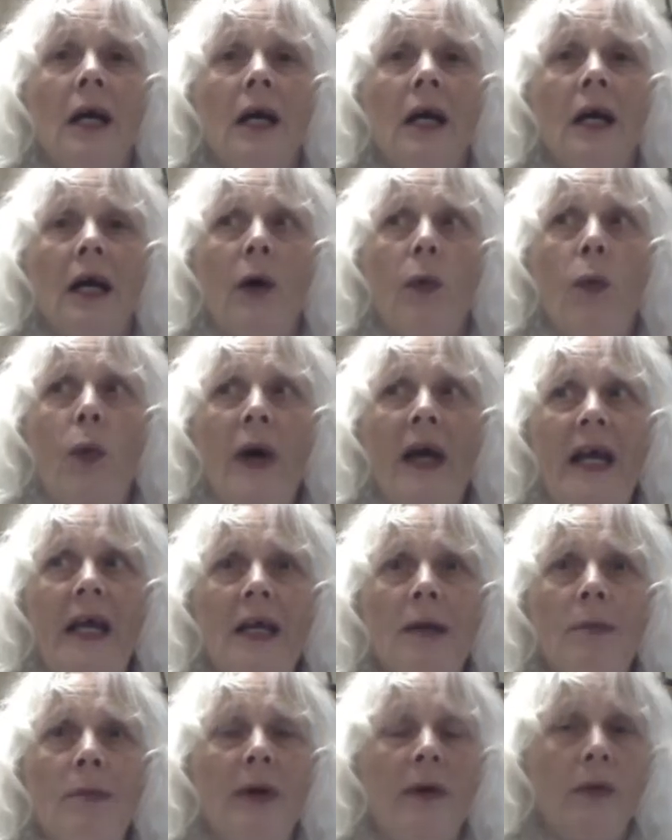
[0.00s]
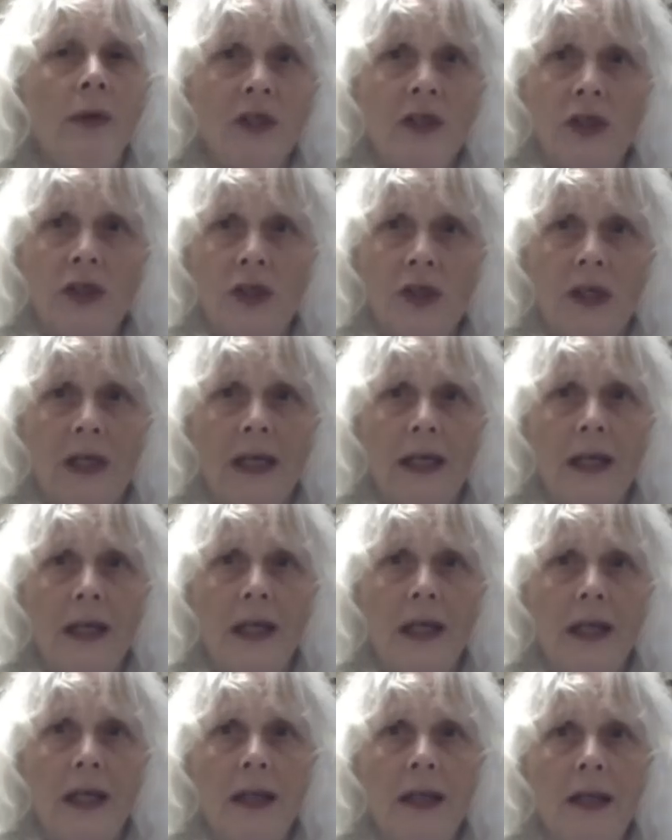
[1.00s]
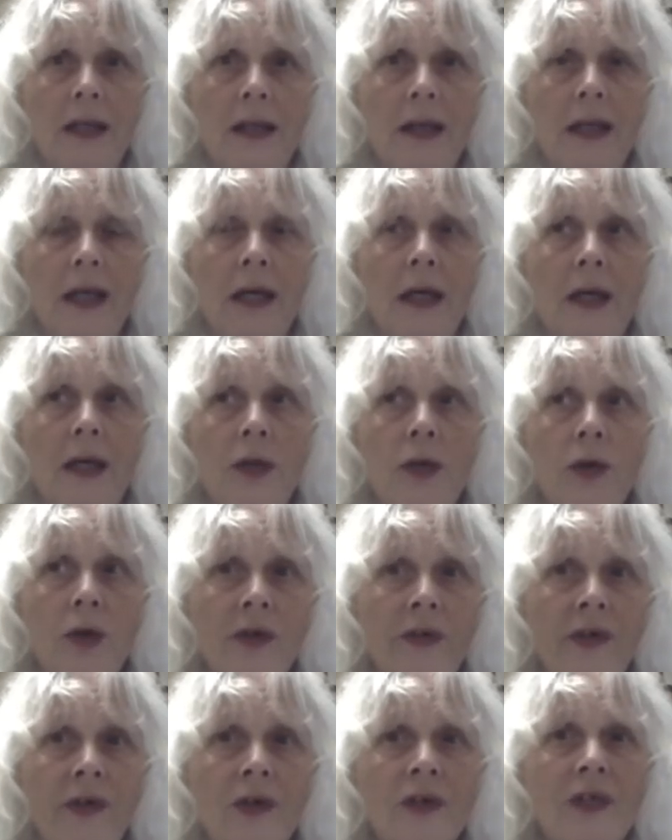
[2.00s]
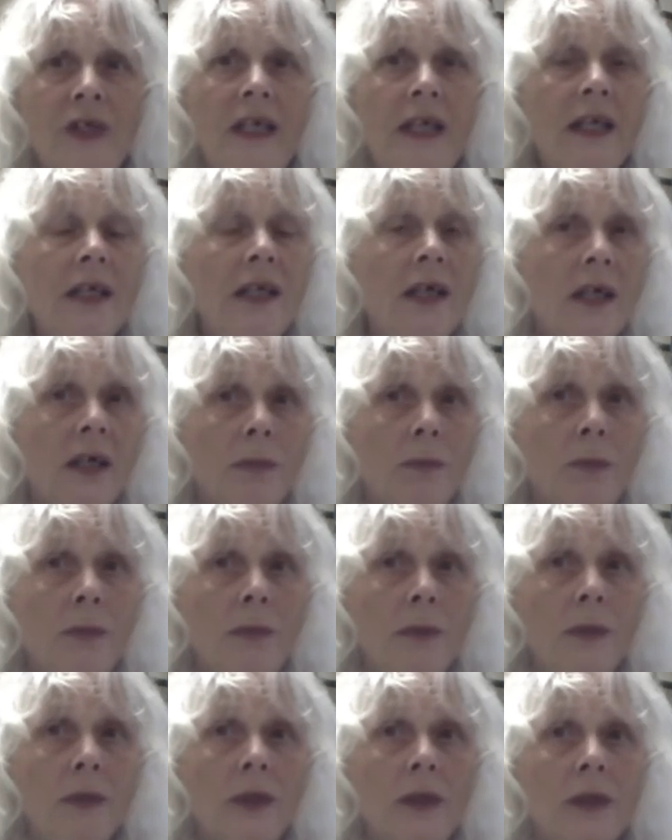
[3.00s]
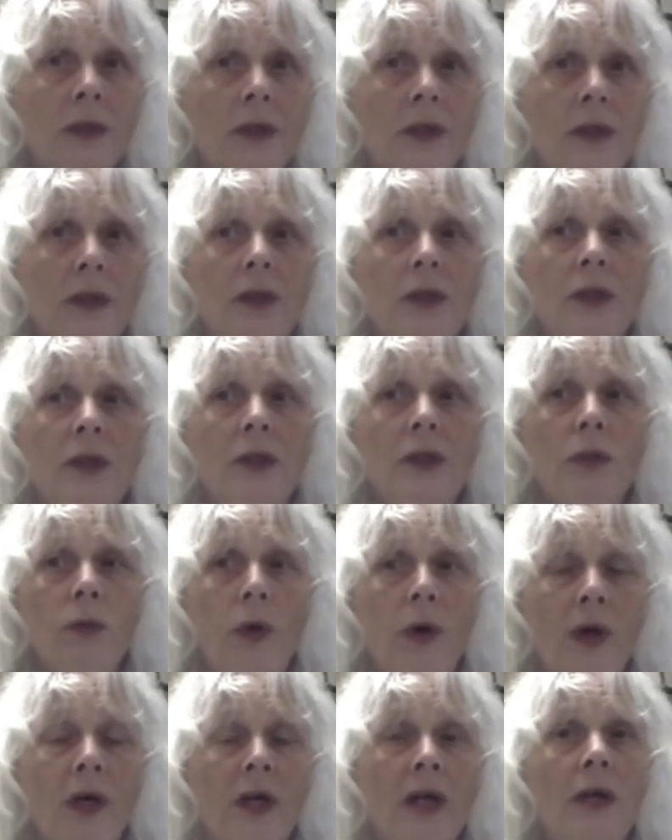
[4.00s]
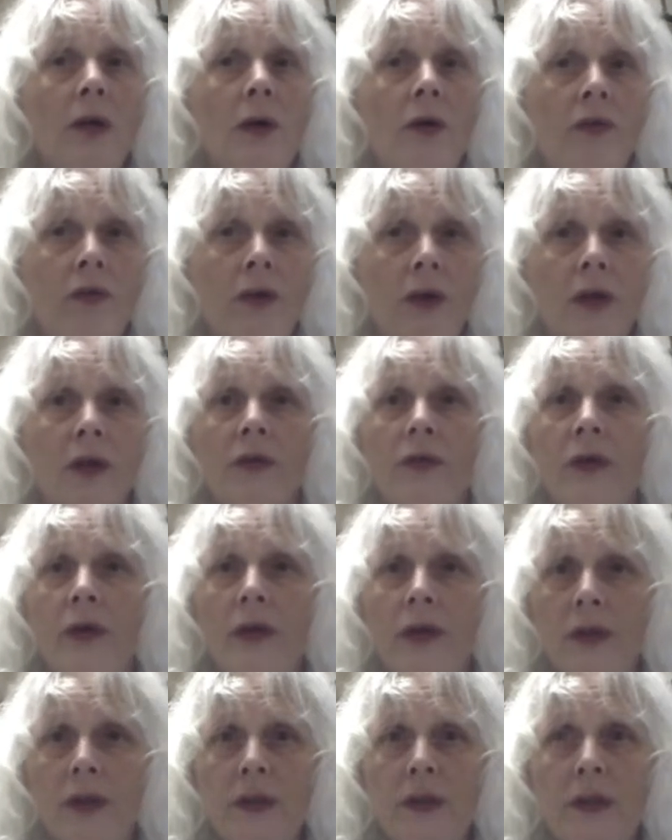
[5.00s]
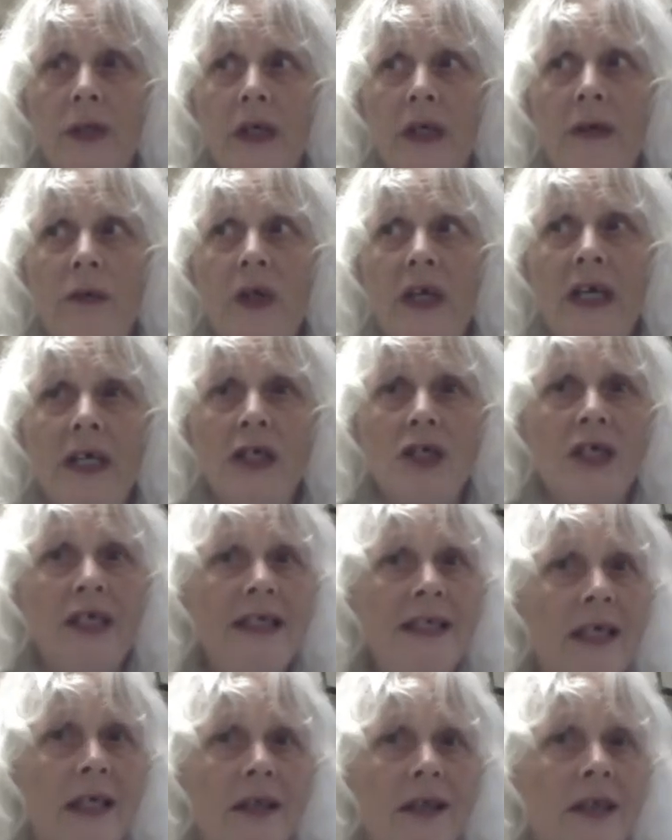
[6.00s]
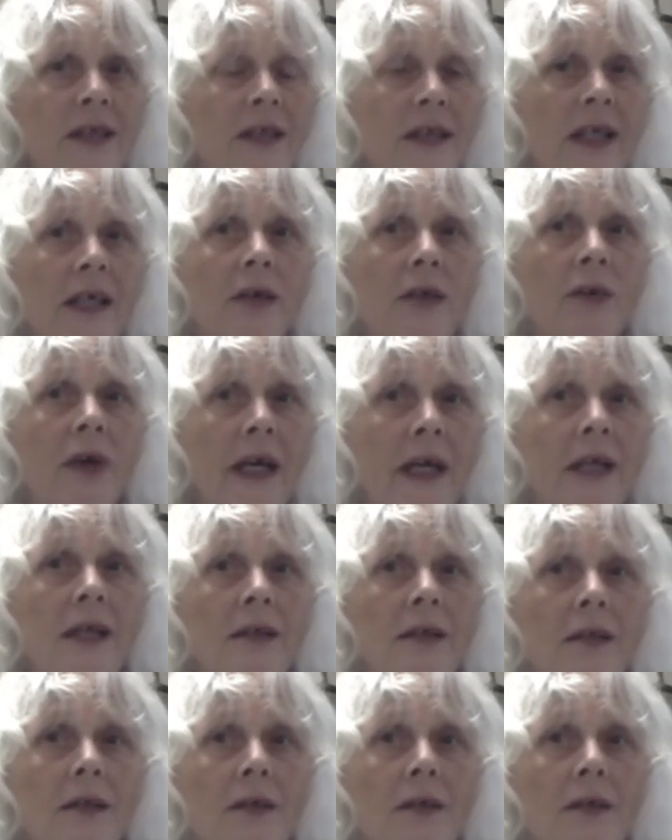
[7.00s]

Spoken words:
a way by which a universal income could work an awful lot of good and would actually set this thing right.